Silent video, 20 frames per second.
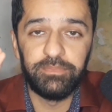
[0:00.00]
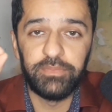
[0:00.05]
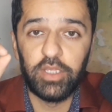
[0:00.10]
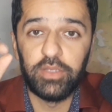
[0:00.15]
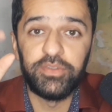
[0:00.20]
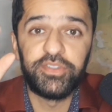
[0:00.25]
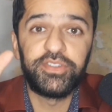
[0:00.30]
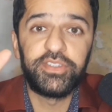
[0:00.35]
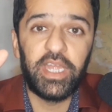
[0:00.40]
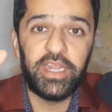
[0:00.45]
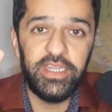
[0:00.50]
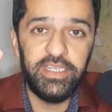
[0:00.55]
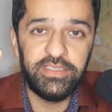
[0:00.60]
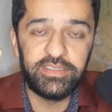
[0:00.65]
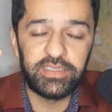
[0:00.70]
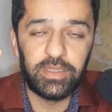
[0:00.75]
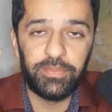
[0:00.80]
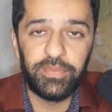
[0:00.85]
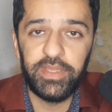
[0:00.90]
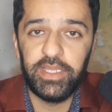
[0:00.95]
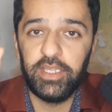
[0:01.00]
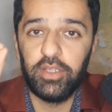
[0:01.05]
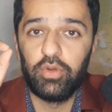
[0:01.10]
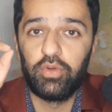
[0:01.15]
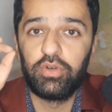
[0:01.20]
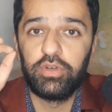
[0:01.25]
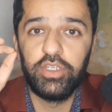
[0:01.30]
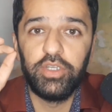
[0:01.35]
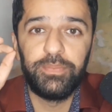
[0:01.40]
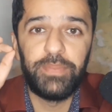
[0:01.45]
studying something,
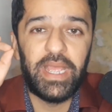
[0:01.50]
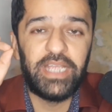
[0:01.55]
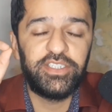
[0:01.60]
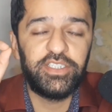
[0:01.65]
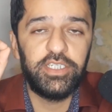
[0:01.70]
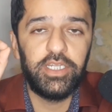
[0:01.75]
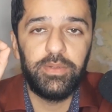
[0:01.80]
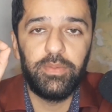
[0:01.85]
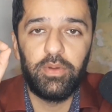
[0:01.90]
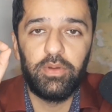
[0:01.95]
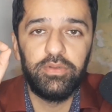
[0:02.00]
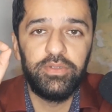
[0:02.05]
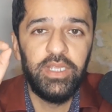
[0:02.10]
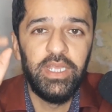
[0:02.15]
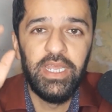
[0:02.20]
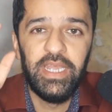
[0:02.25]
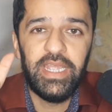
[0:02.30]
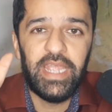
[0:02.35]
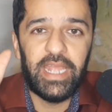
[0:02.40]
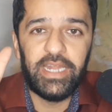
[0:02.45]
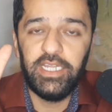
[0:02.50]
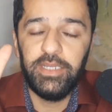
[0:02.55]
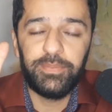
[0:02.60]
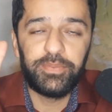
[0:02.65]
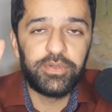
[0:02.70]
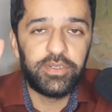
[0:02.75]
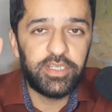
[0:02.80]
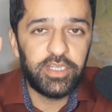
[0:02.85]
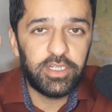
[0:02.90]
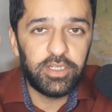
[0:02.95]
or you're passionate about any
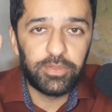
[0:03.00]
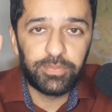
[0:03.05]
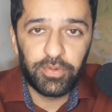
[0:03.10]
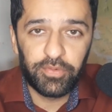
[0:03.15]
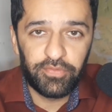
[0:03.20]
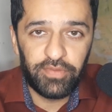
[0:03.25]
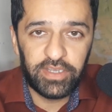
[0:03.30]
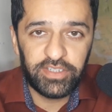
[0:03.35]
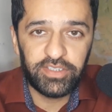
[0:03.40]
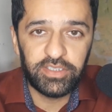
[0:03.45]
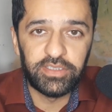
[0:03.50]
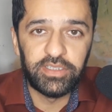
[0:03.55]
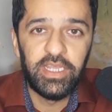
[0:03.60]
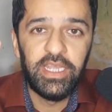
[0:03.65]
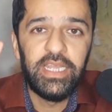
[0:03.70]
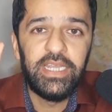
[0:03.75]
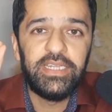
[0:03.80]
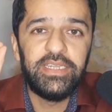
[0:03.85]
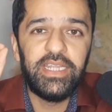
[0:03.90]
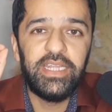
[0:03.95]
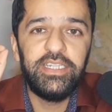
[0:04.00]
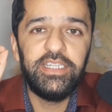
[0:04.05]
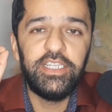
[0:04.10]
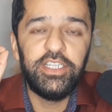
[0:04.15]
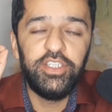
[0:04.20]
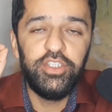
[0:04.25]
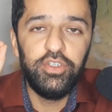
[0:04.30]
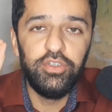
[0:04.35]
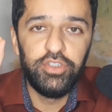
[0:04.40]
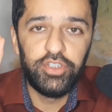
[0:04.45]
particular profession, then
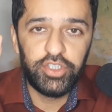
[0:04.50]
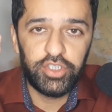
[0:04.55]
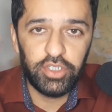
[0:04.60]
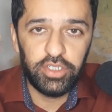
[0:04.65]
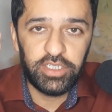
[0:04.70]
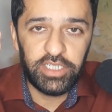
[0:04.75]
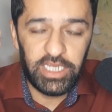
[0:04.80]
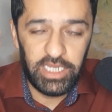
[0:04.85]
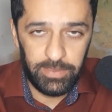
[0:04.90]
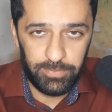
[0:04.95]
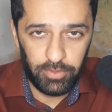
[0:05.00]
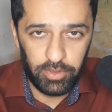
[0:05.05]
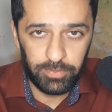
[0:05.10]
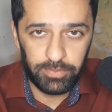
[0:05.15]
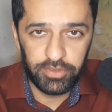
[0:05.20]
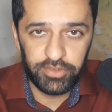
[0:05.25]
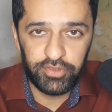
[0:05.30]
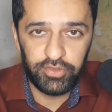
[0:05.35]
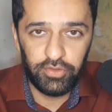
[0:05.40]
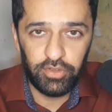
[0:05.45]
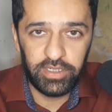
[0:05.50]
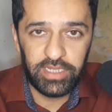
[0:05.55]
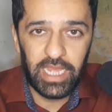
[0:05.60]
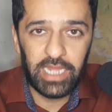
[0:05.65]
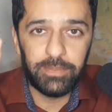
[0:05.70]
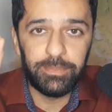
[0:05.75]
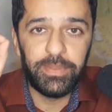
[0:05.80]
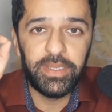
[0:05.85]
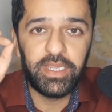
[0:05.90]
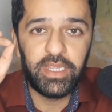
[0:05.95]
you should keep on pursuing
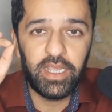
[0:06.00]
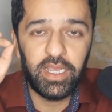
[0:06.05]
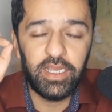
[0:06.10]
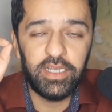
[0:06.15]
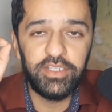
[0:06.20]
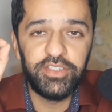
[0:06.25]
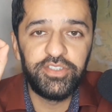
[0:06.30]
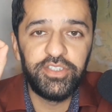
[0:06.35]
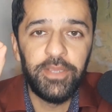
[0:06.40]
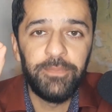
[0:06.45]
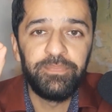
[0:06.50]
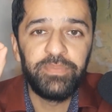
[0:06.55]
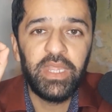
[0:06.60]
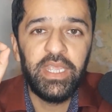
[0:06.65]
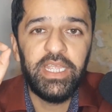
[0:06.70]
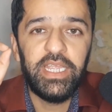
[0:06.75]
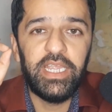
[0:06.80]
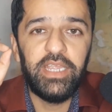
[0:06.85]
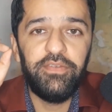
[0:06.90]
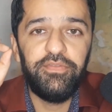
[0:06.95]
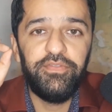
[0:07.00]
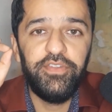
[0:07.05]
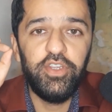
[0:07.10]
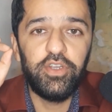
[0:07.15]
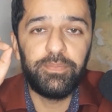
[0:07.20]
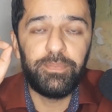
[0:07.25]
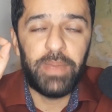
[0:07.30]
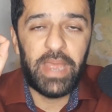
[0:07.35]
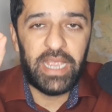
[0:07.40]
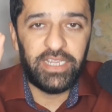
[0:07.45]
that, because if
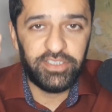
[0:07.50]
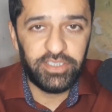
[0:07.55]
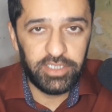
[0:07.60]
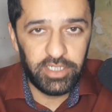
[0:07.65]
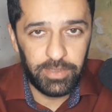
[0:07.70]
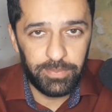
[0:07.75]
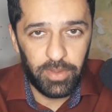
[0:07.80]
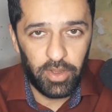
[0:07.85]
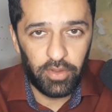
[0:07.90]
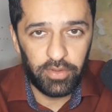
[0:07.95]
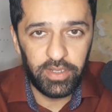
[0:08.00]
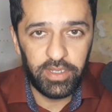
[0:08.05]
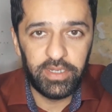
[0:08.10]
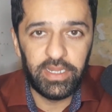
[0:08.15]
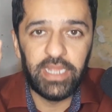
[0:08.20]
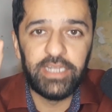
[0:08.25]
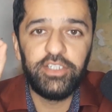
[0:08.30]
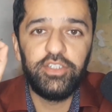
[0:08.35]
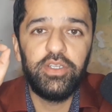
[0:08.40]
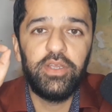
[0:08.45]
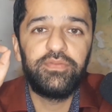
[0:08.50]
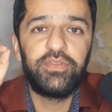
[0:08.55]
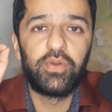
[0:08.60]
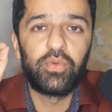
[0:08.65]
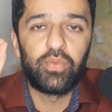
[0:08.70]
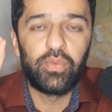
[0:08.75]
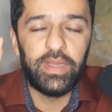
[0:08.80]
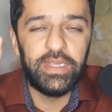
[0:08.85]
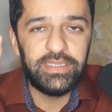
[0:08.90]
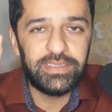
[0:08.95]
you're passionate about it and you have the
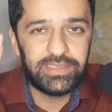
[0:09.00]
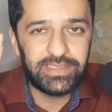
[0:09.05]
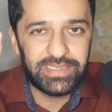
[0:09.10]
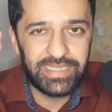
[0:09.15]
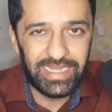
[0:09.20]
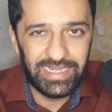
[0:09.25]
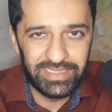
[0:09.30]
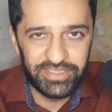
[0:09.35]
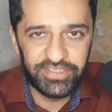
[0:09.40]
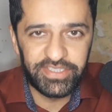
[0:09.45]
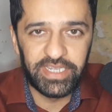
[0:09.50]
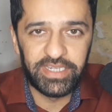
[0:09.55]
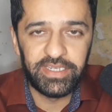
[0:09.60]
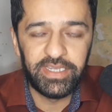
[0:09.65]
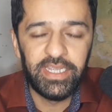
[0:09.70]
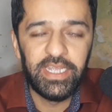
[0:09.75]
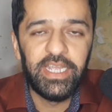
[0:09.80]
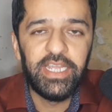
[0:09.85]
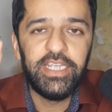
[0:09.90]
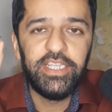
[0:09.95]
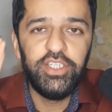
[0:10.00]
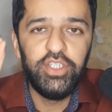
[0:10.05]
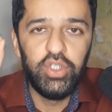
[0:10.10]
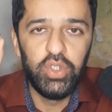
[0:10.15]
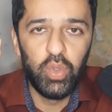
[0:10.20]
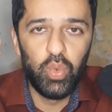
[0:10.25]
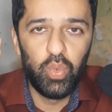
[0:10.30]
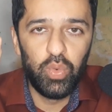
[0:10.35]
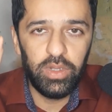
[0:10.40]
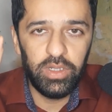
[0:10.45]
right skill set,
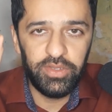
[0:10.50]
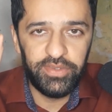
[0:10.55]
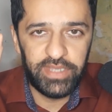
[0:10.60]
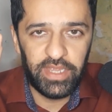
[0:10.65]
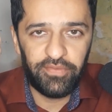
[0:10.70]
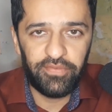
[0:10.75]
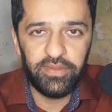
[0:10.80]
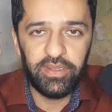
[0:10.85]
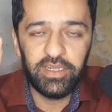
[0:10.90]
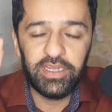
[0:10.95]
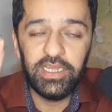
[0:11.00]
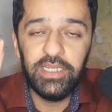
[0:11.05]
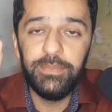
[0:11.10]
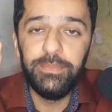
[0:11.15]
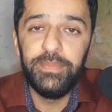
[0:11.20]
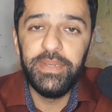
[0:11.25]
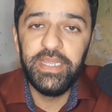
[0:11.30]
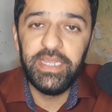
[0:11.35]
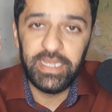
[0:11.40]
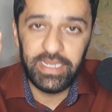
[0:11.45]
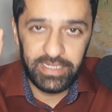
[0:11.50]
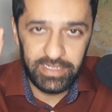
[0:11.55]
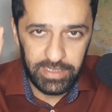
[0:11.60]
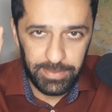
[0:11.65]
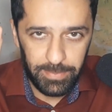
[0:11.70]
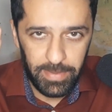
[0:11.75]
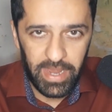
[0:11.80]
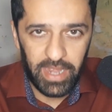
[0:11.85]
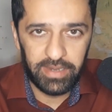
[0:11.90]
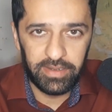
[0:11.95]
you will definitely be in
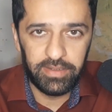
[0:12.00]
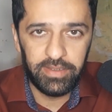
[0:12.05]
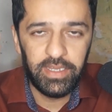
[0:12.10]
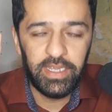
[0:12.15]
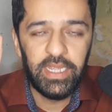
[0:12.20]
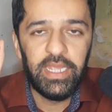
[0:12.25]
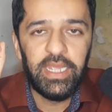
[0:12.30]
demand.